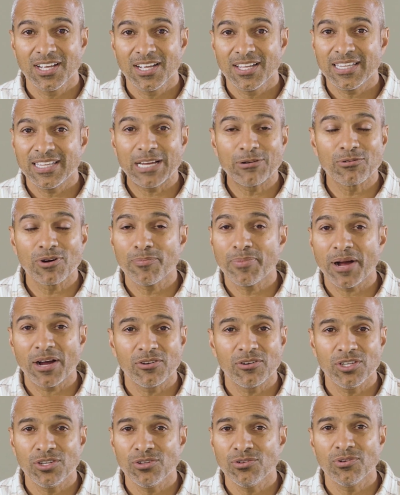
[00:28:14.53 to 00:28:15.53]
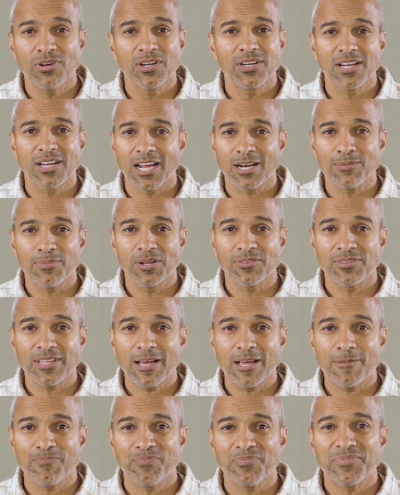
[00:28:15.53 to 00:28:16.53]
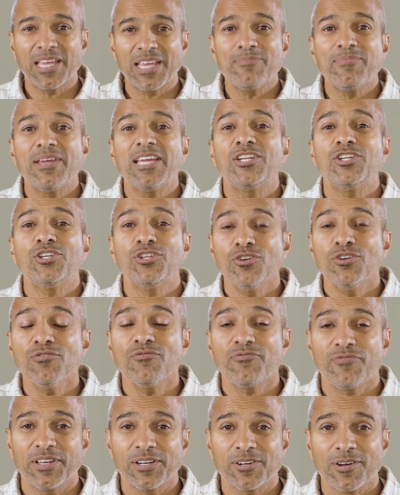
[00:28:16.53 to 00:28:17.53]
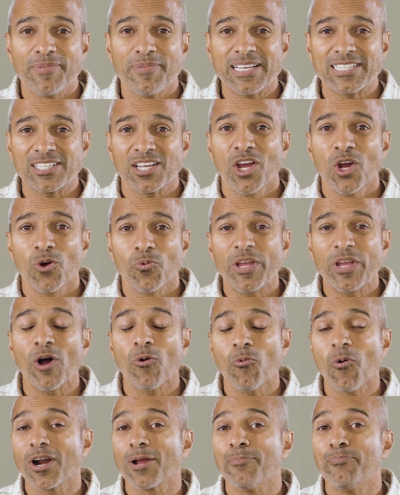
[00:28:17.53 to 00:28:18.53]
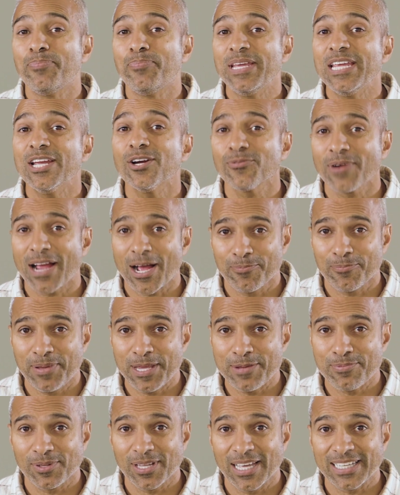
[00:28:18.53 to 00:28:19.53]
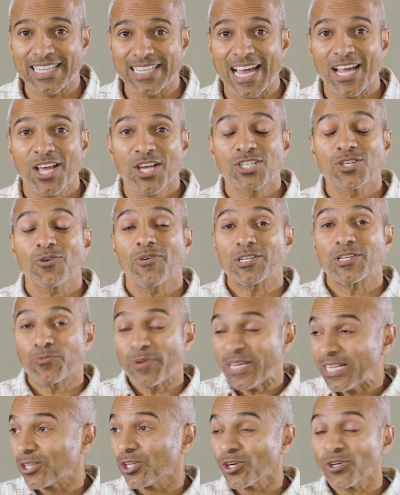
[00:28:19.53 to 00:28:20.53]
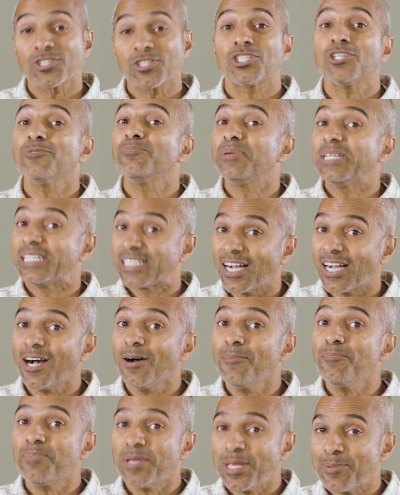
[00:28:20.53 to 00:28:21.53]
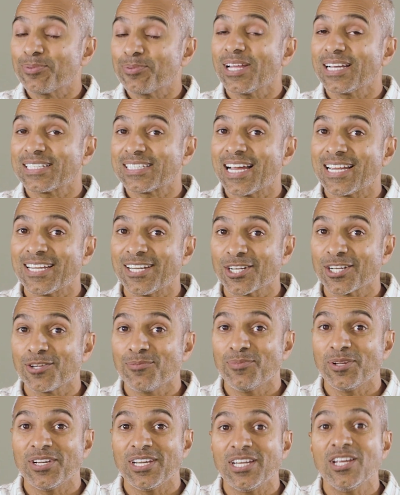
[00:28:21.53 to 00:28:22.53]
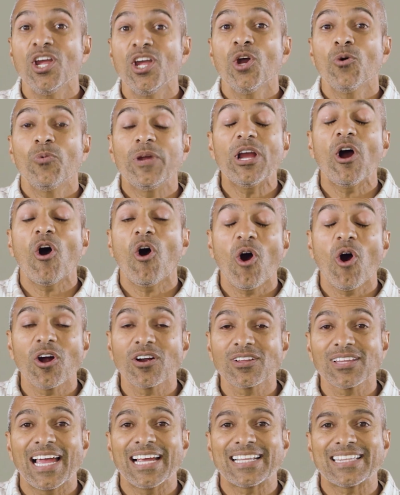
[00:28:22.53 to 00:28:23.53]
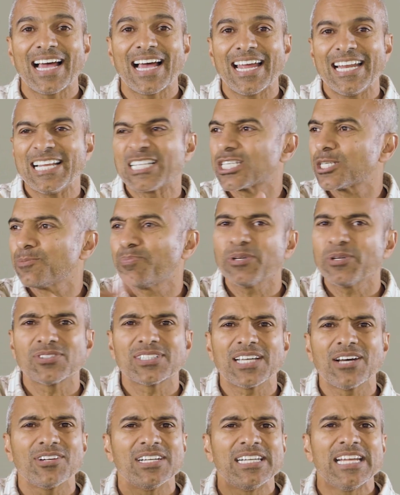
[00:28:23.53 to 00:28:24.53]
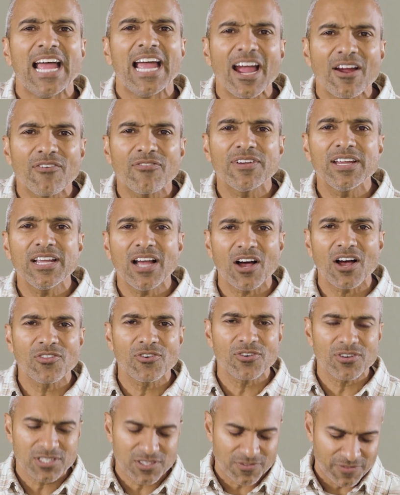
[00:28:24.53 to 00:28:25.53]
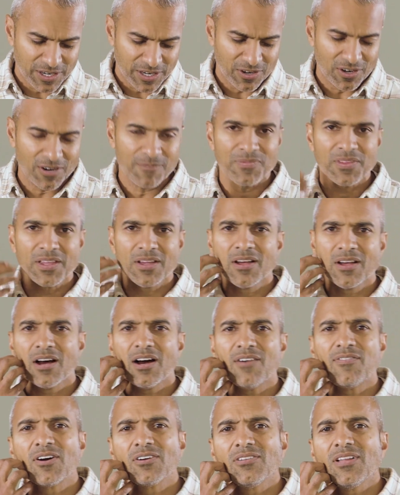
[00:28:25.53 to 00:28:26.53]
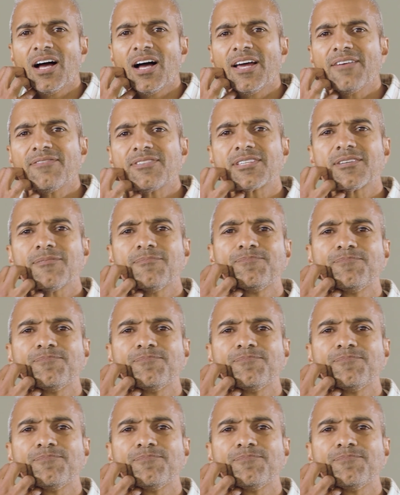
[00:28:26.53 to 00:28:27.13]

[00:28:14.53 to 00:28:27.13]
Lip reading: they were about you, not about them. They made you feel amazing. We all want to be around people like that. So as we learn to become people like that in a community, we are like that. It spills out into every other sphere of our lives.